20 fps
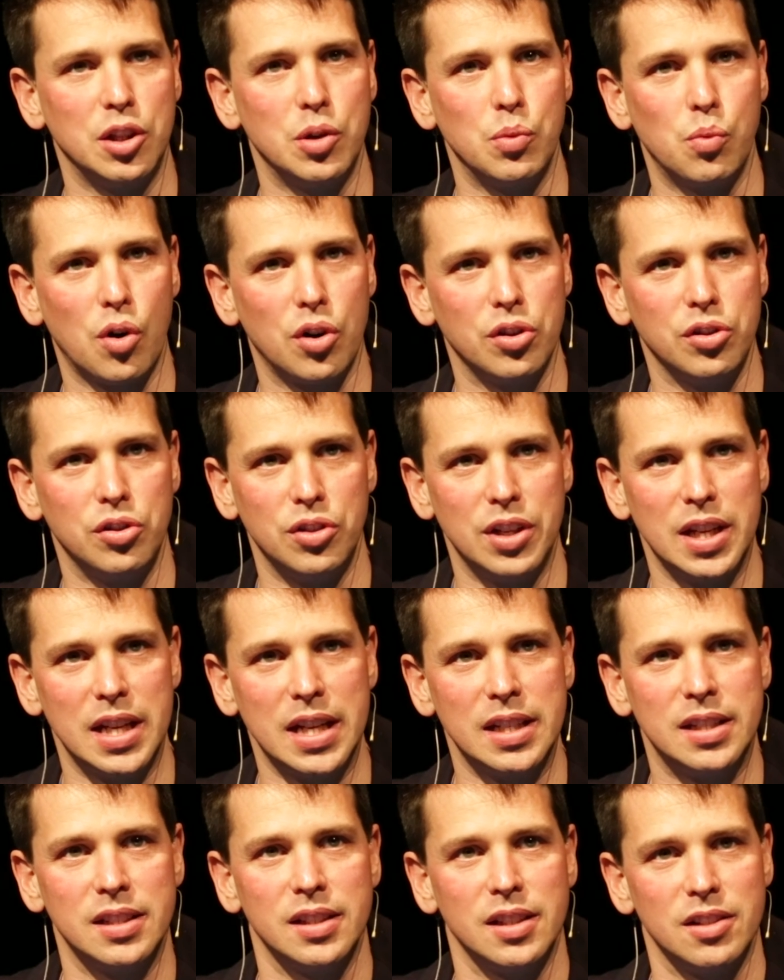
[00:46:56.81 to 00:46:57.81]
you what you
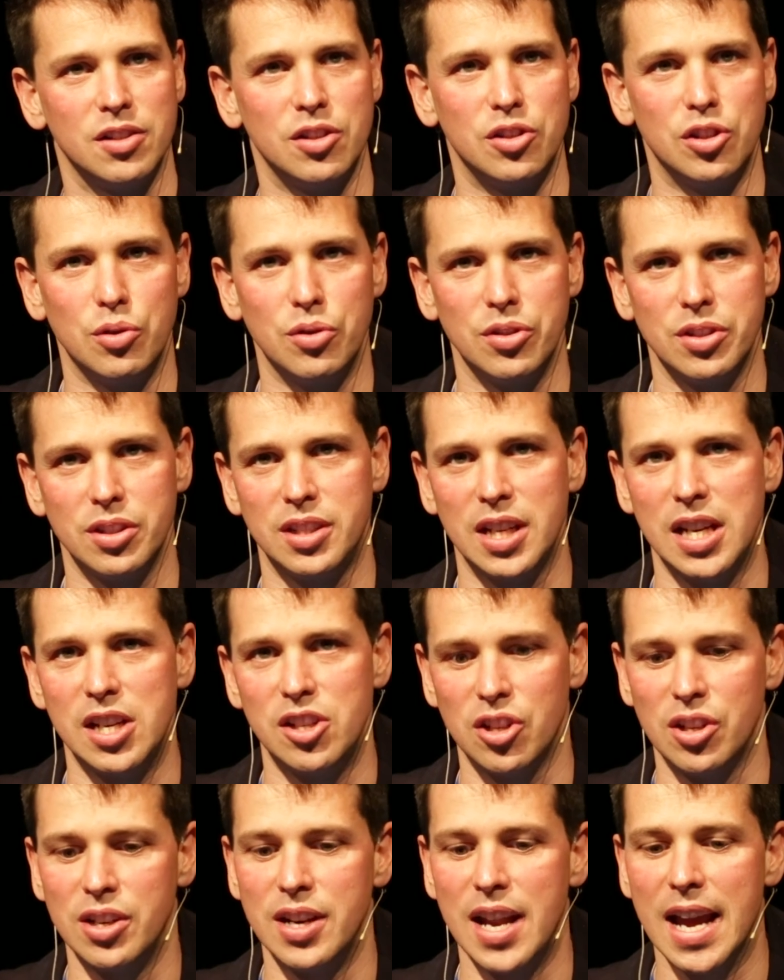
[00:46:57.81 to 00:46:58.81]
need to do as a
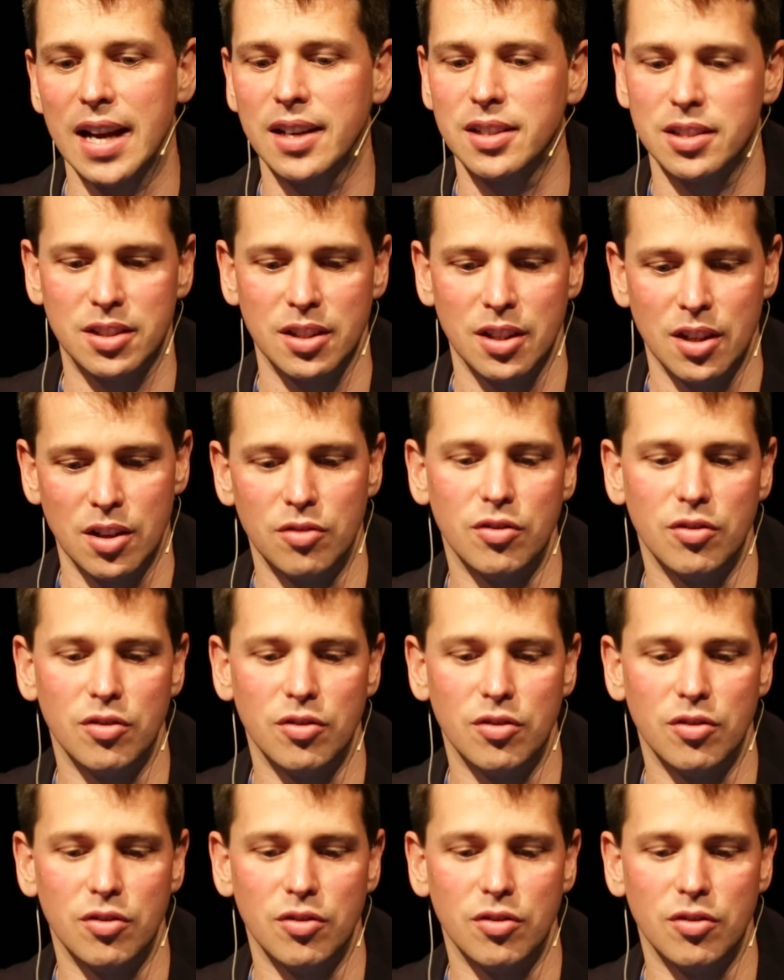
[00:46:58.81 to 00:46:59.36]
teacher next,